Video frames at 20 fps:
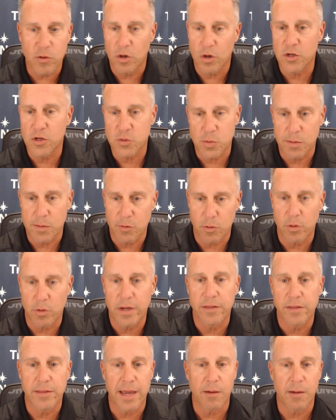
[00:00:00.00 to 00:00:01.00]
it was, we were
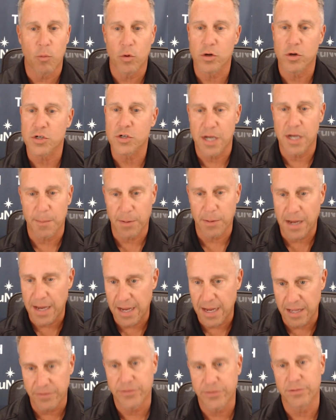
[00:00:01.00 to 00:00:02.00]
in that workshop
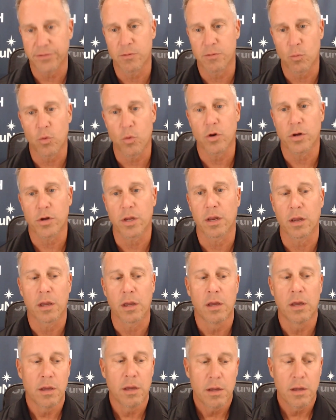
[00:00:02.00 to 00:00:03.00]
constantly working
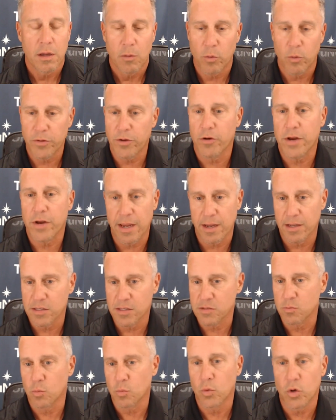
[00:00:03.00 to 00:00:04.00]
with our
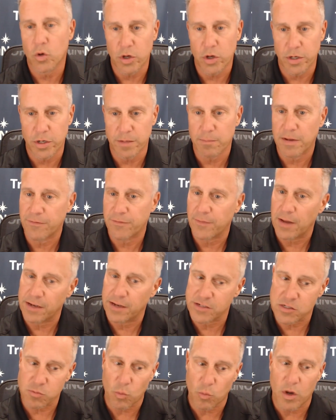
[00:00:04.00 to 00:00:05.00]
hands and wood. And my,
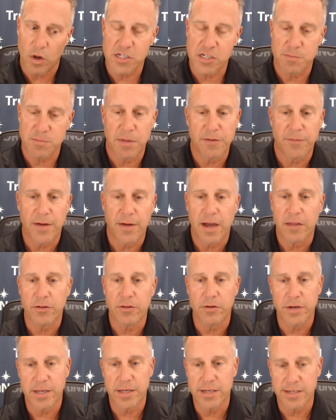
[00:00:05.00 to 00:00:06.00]
I just watched my
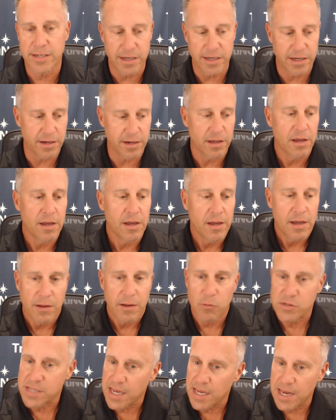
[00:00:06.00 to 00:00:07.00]
father, and he did,
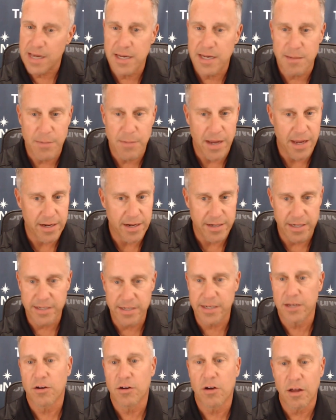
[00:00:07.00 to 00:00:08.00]
was handyman, and he
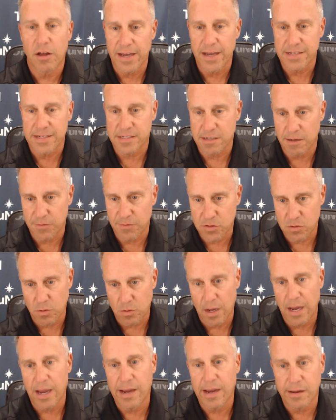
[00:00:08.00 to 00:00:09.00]
did all that stuff.
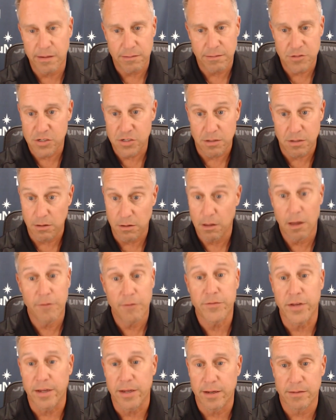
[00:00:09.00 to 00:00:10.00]
So I just
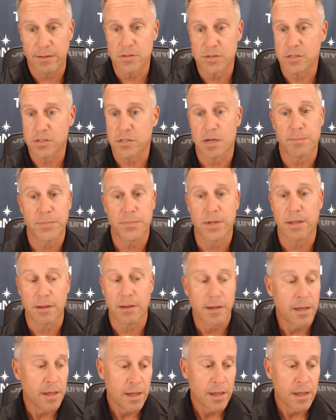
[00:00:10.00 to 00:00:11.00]
loved it. It was something